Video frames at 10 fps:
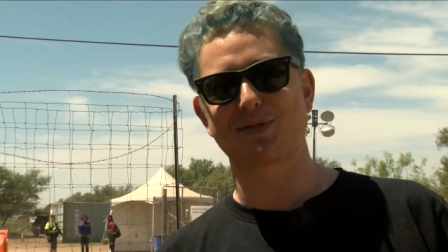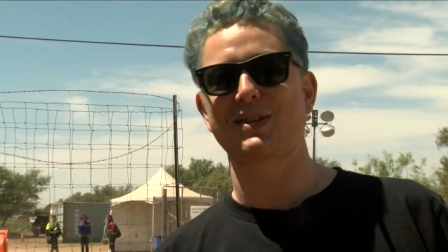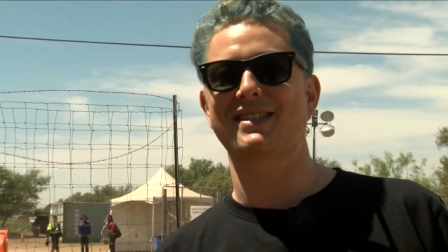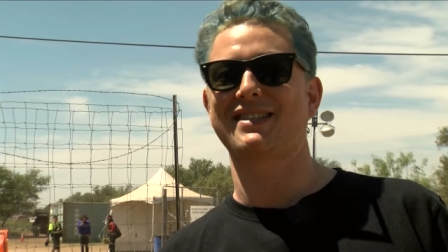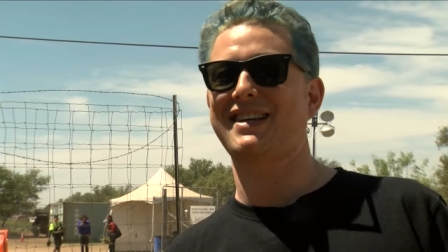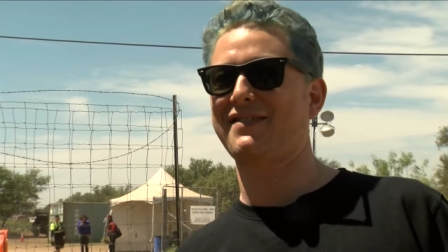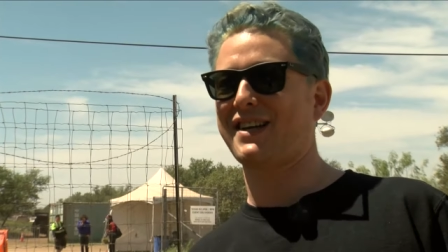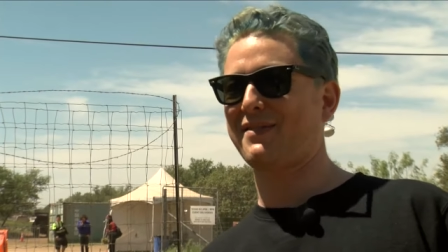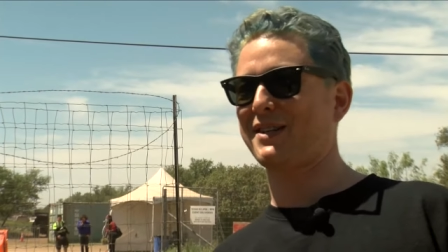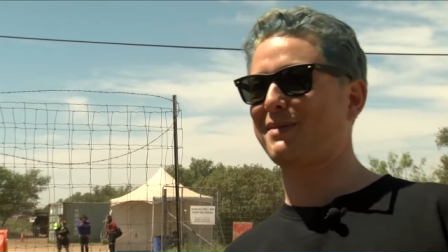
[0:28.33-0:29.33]
Austin caught
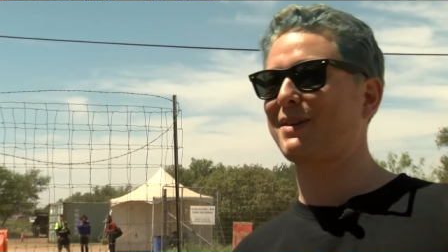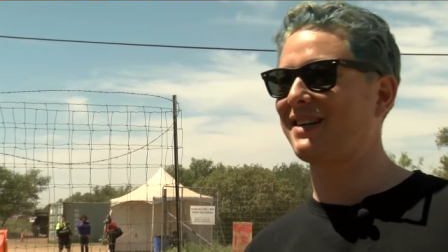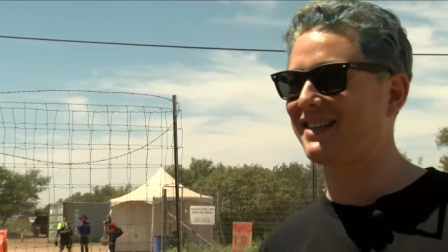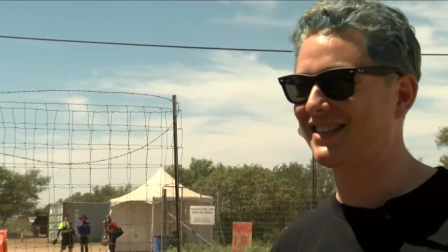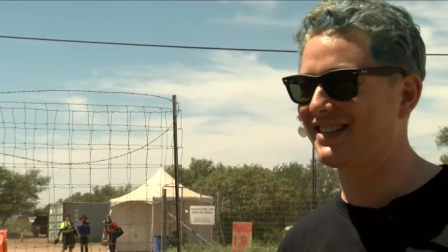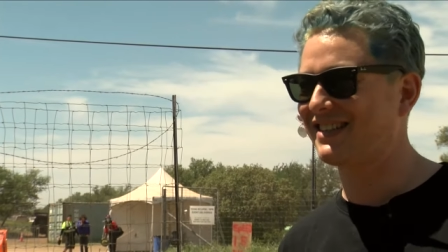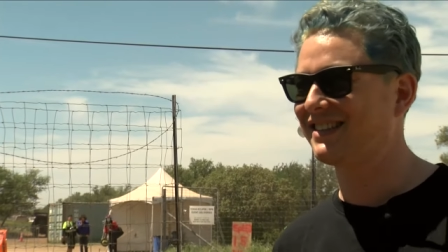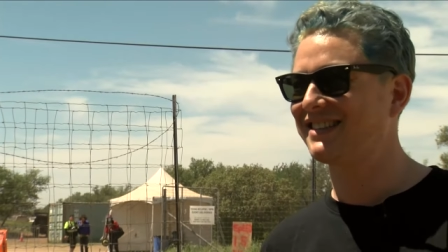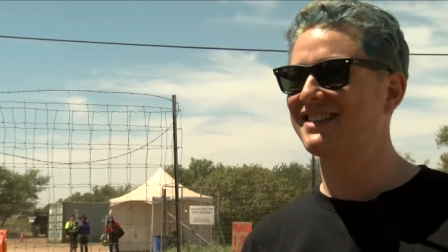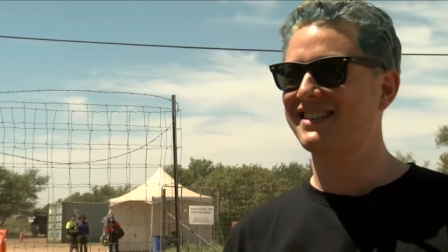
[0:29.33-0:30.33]
up with Nick
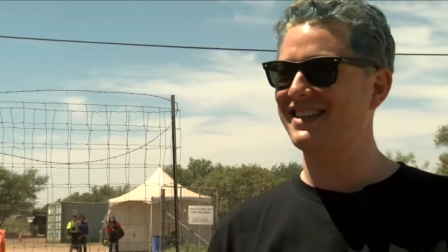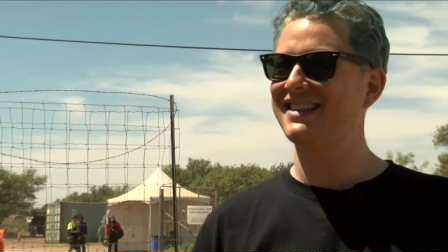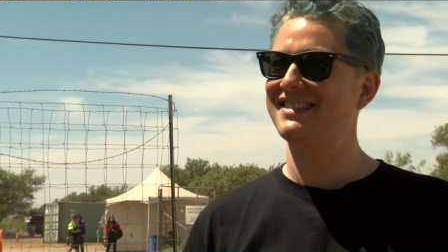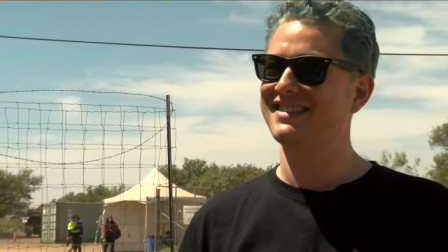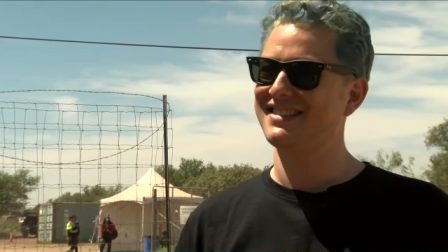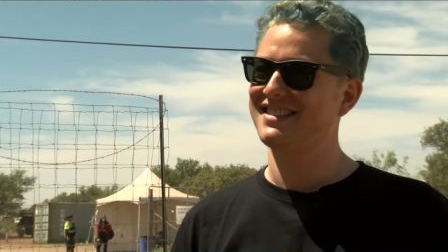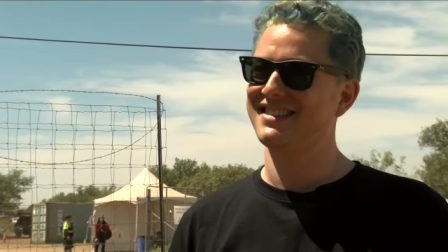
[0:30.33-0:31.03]
Sloman, who flew in from